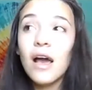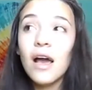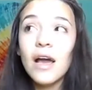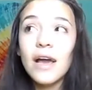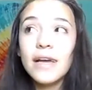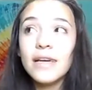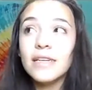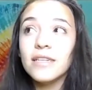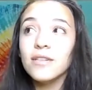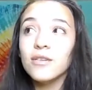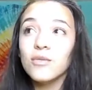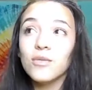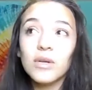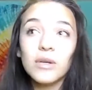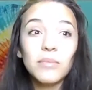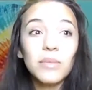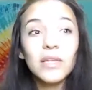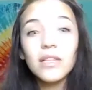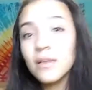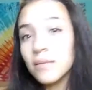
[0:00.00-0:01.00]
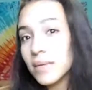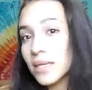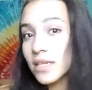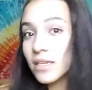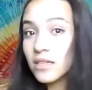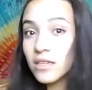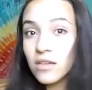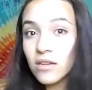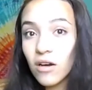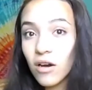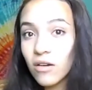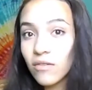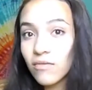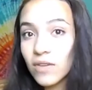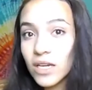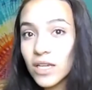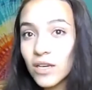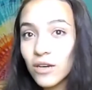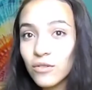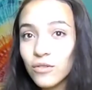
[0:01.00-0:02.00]
I don't want to be limited on
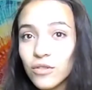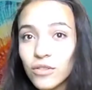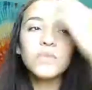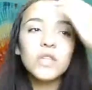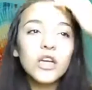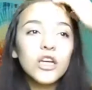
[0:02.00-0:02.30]
videos.